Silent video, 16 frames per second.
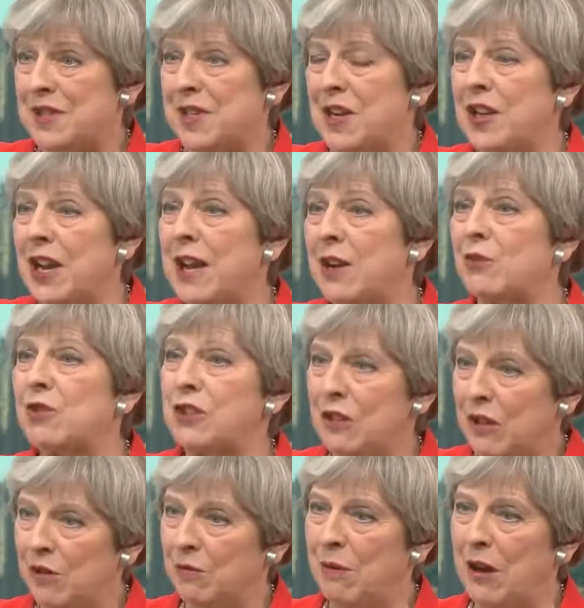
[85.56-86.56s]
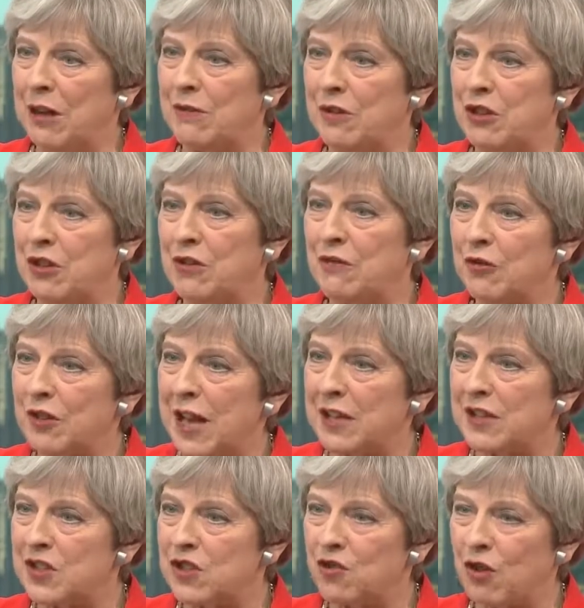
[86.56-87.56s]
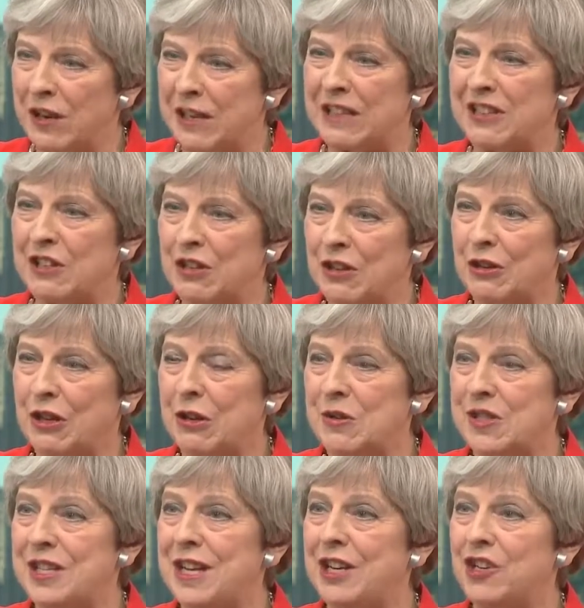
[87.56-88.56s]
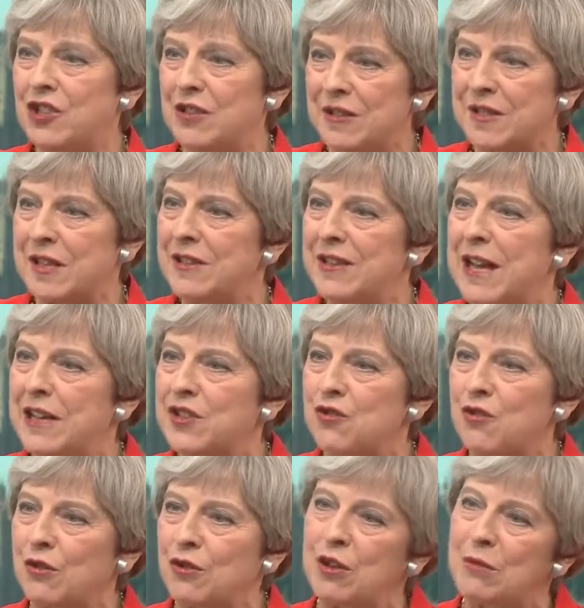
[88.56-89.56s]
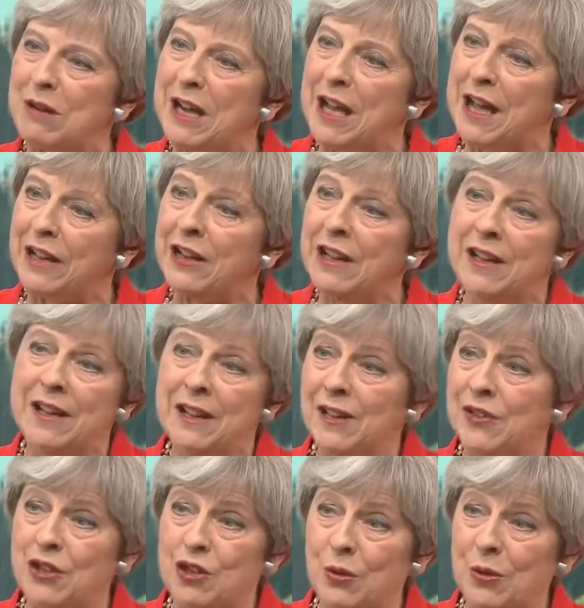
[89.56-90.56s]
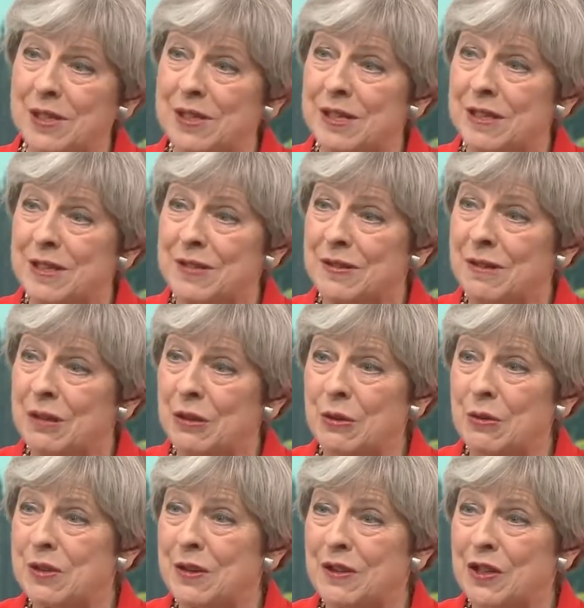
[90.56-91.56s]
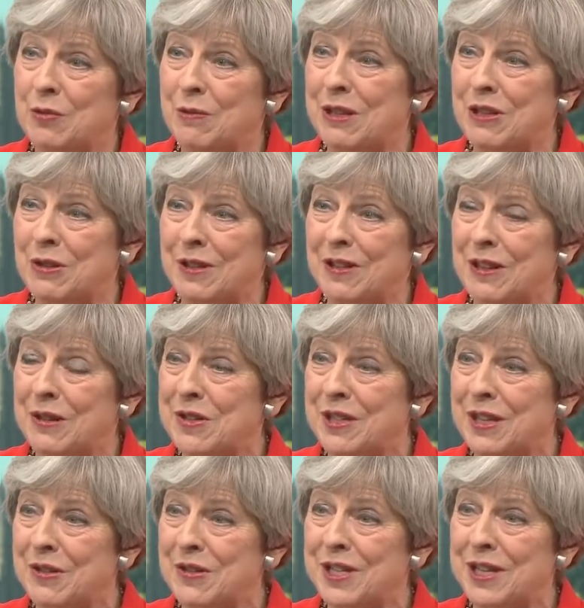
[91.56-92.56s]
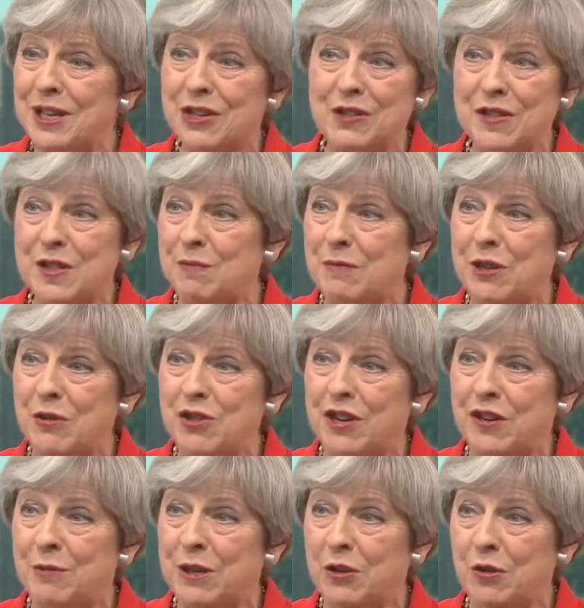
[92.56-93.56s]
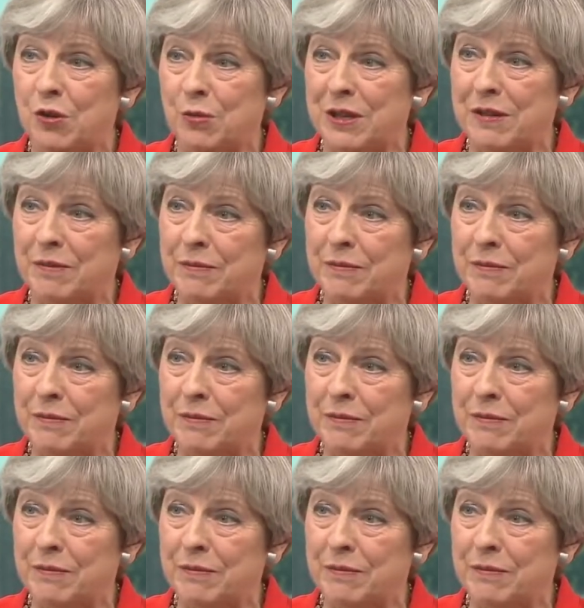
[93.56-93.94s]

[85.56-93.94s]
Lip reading: set out my vision for that strength in negotiations and that stronger plan. And the choice is, who's going to be doing those negotiations, me or Jeremy Corbyn?